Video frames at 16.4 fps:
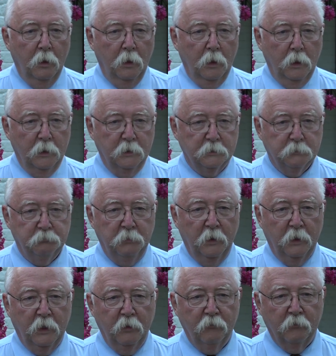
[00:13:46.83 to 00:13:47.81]
He's
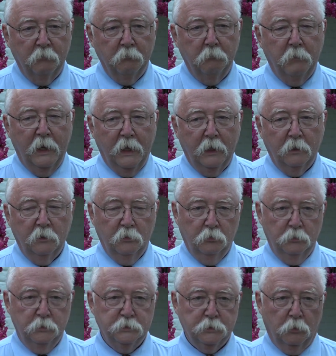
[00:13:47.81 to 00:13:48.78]
given back
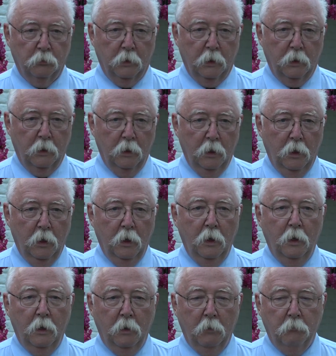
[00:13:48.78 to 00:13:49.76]
to his owner.
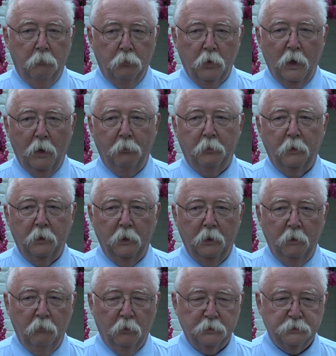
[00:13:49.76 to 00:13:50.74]

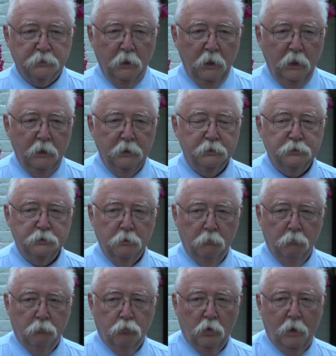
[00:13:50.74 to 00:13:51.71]
Property, it was his
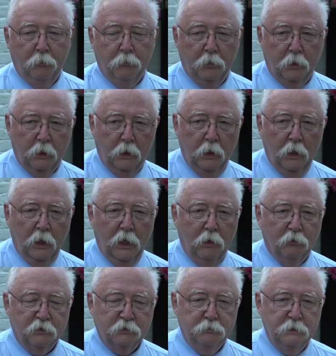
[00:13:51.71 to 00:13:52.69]
property. It
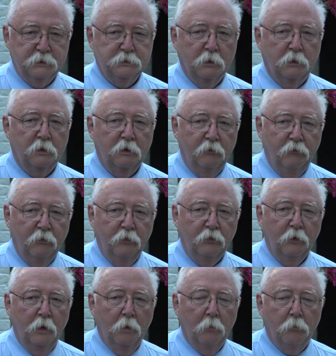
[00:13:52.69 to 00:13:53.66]
was Mr.
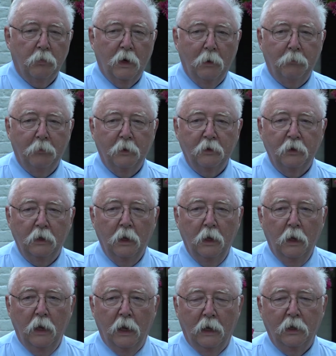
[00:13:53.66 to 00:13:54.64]
Griffith's property,
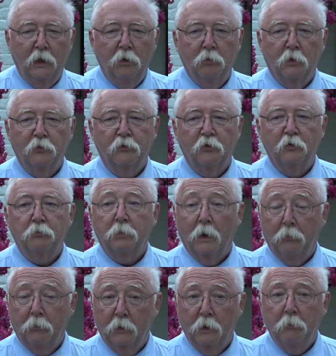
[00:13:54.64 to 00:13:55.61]
and he wants his
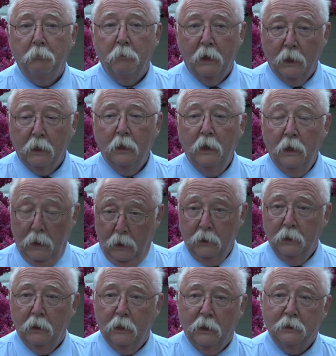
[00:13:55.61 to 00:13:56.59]
property back, and
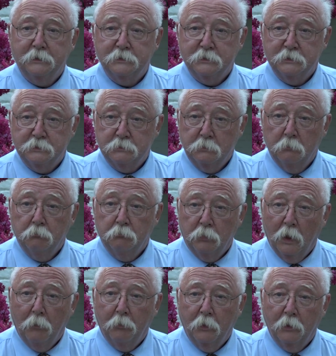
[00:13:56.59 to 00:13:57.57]
he gets his
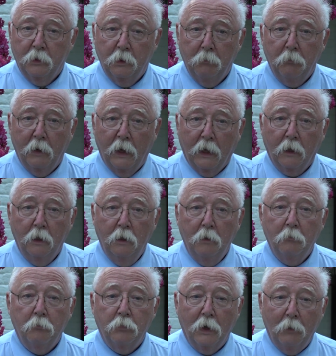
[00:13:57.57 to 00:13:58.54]
property back.
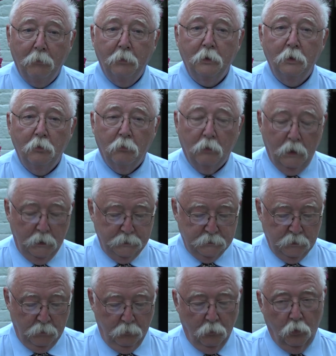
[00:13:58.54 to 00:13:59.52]
Property rights
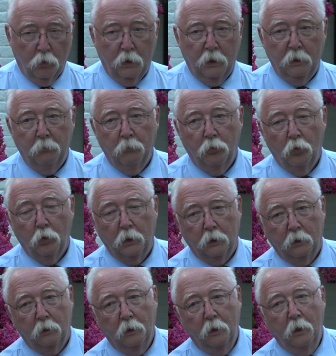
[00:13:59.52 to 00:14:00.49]
are more important.